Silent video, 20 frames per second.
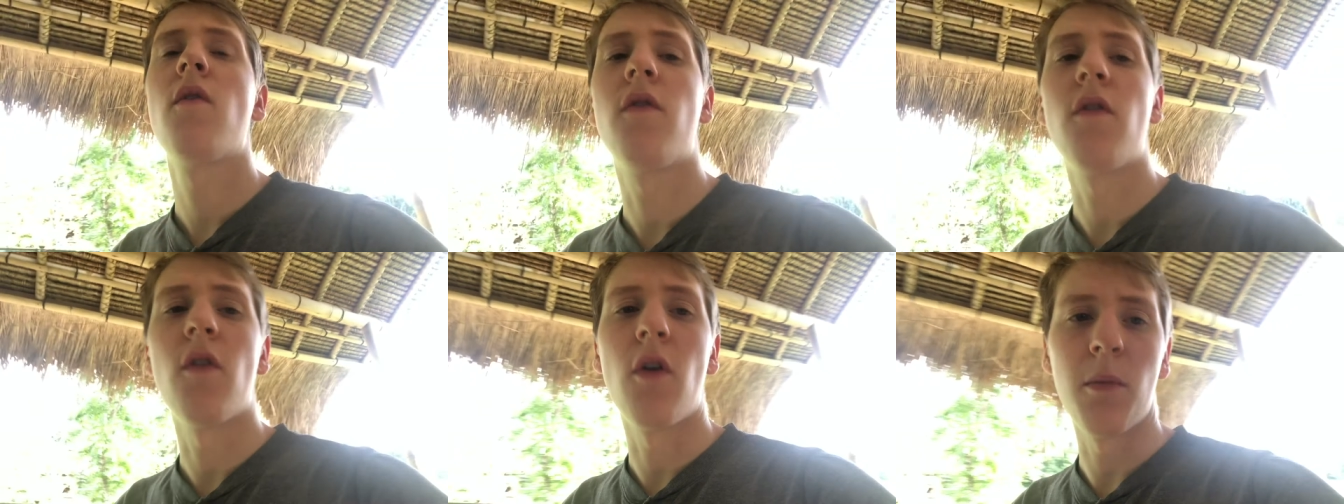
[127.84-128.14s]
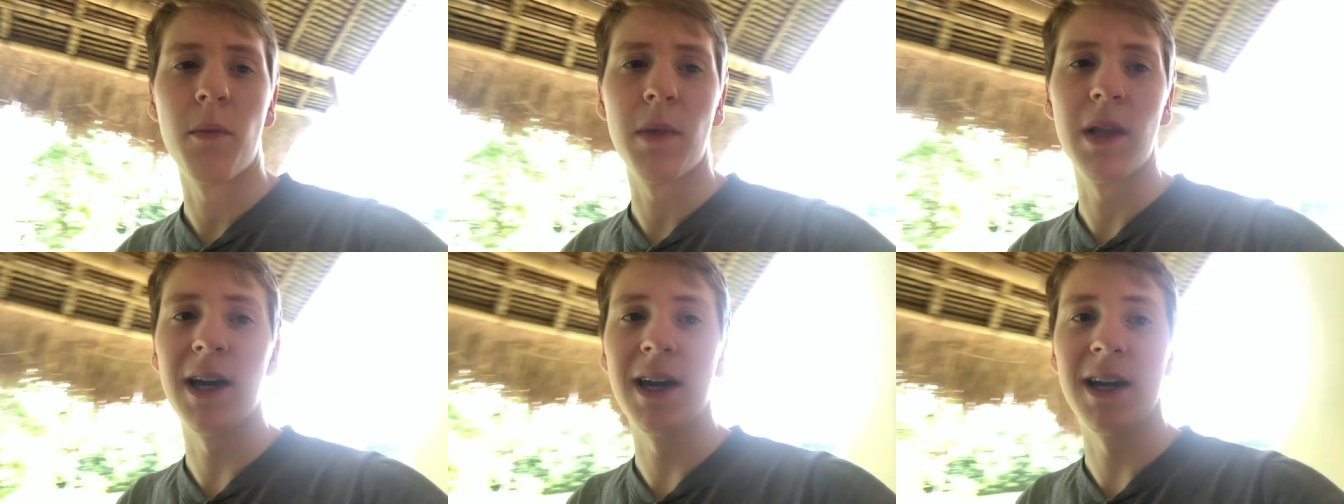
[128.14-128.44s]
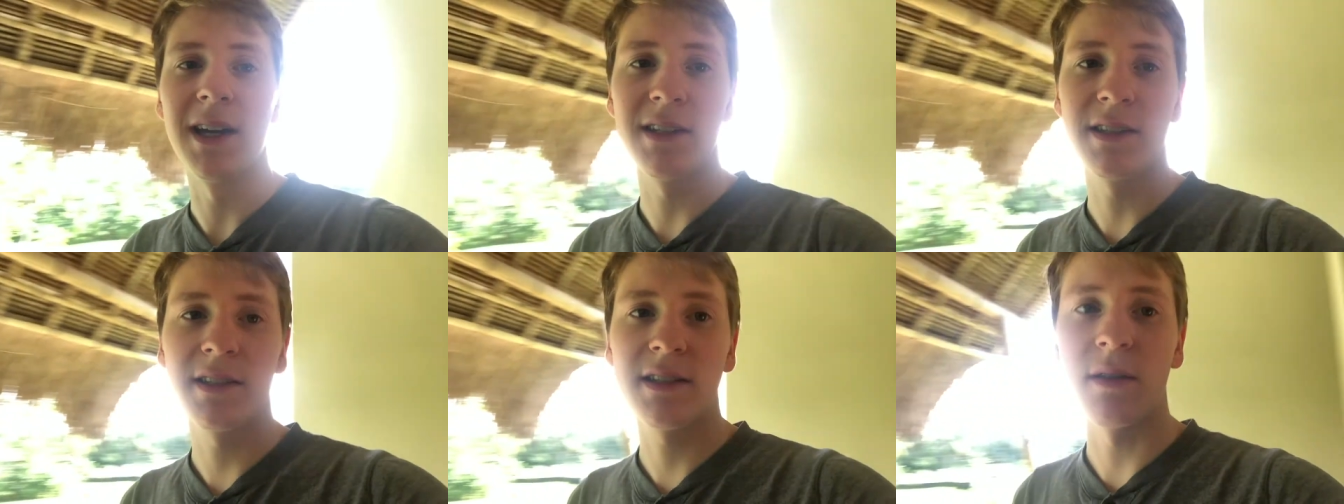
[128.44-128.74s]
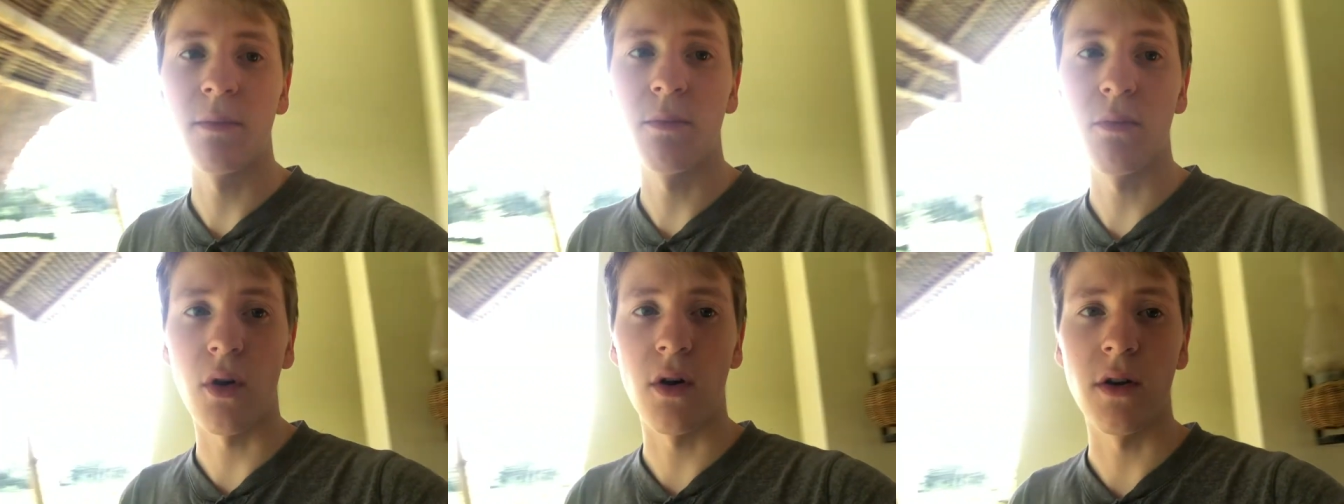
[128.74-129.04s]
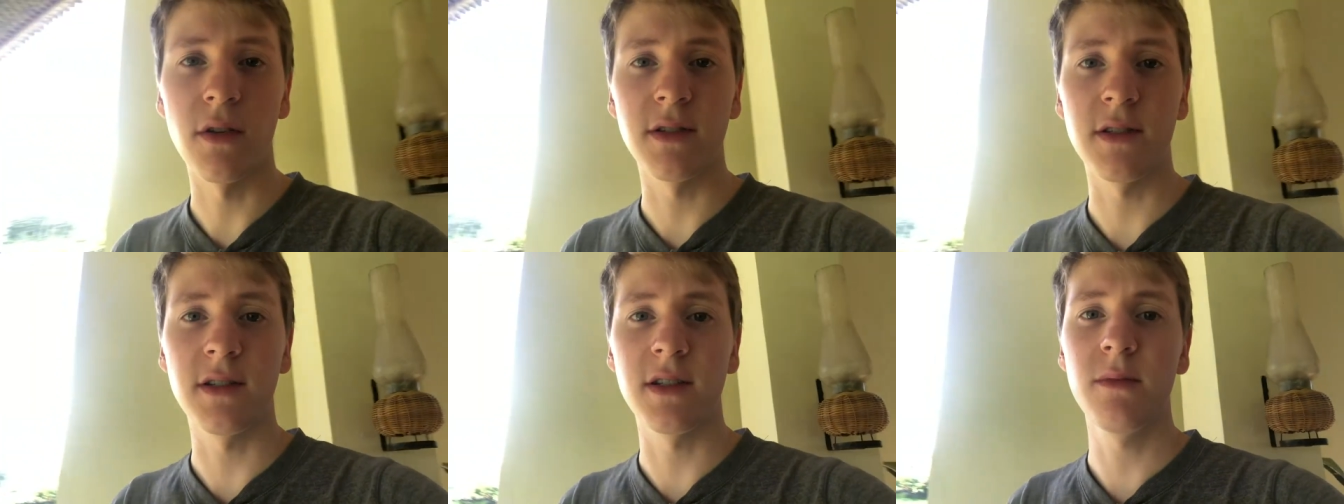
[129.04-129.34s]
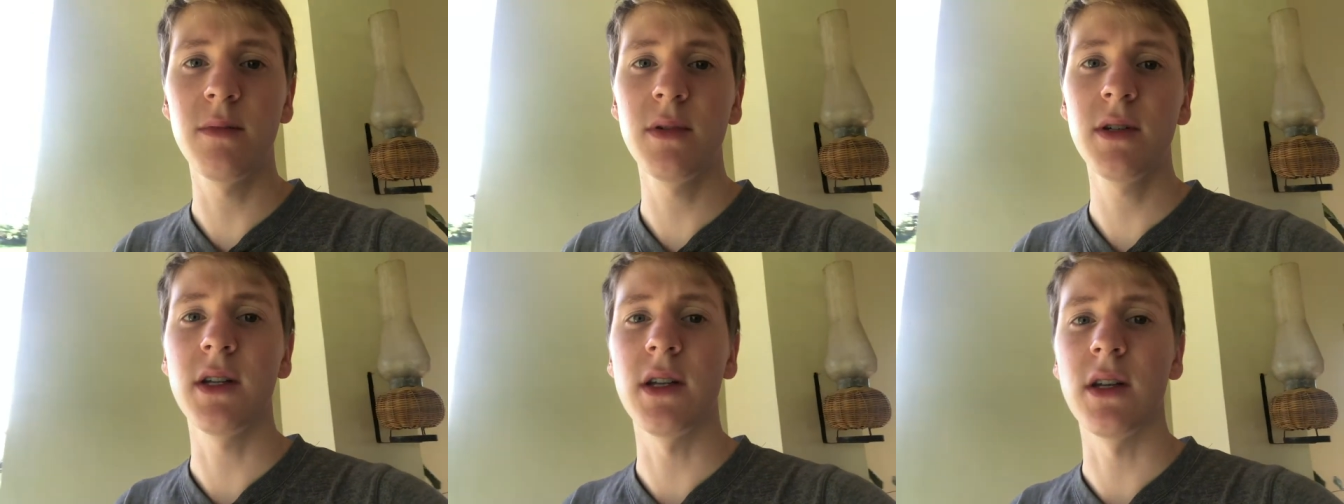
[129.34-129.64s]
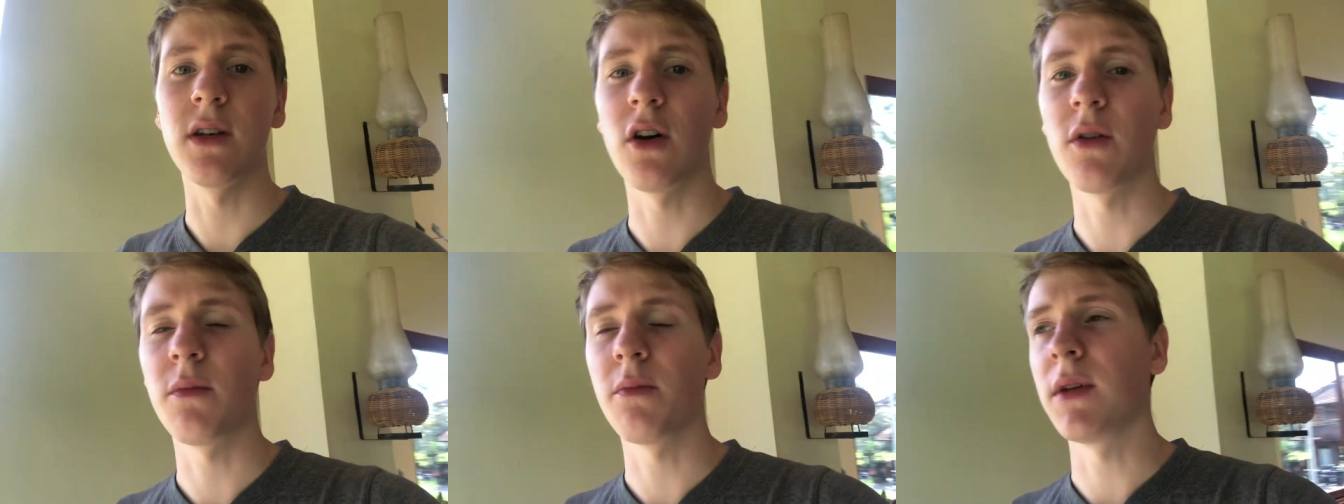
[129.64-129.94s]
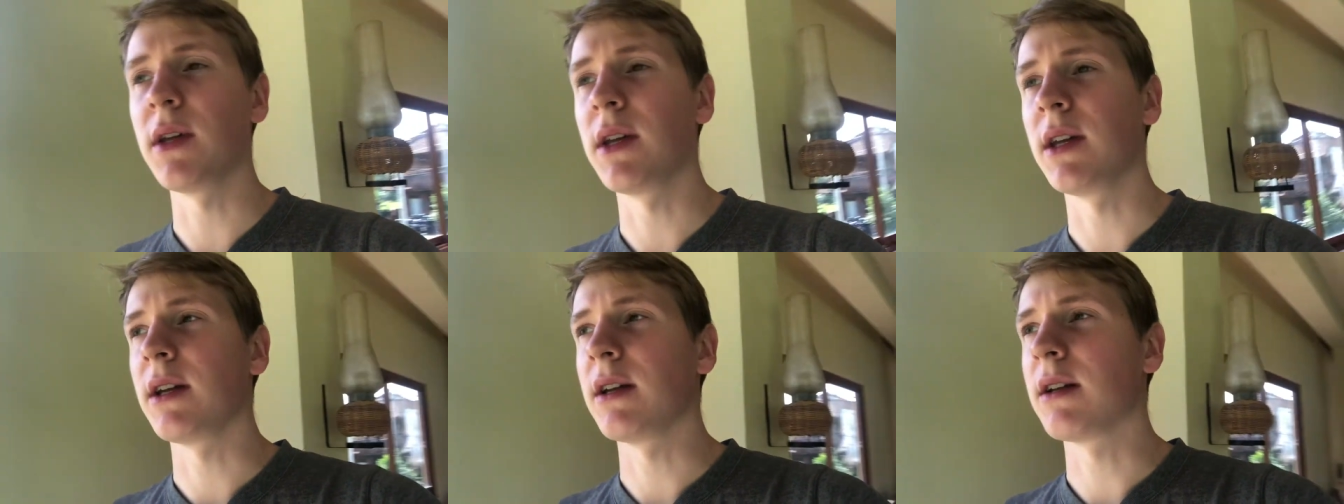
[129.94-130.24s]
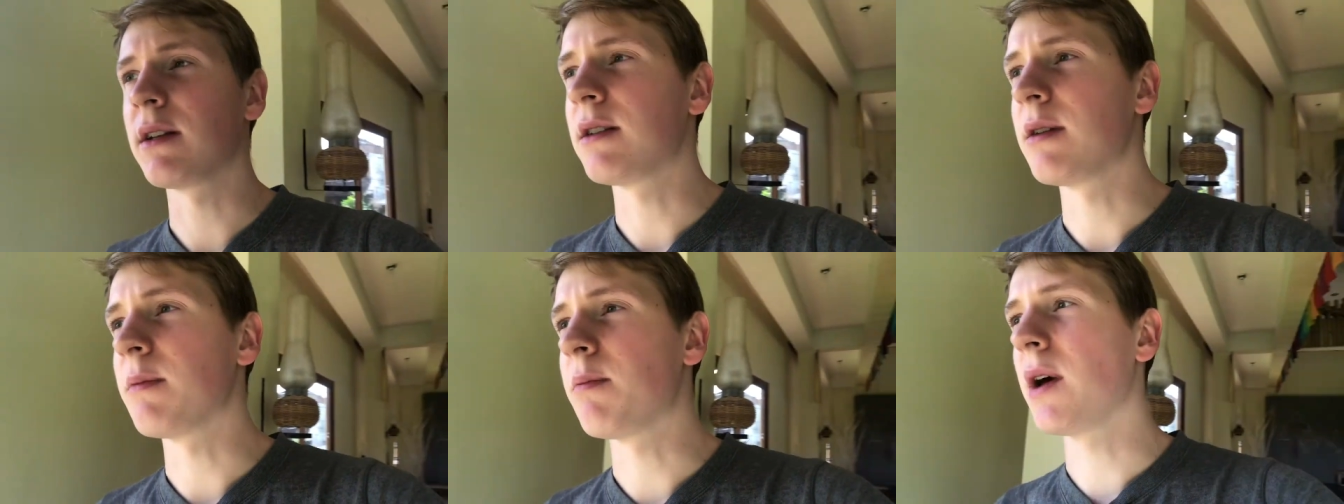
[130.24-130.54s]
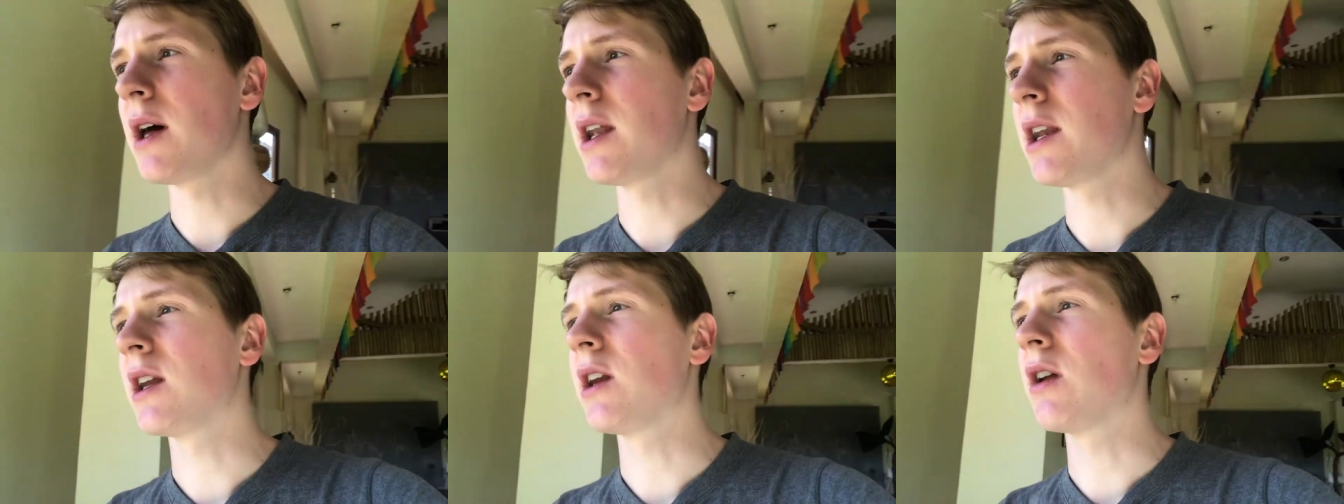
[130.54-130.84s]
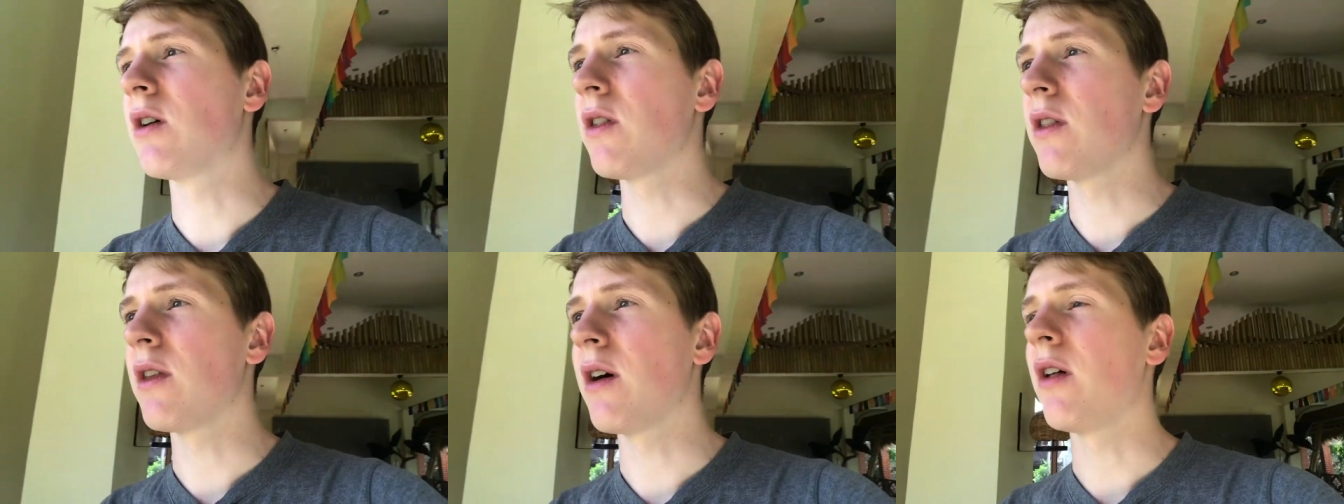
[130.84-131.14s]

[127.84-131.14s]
formalize the process a bit and not being dependent on,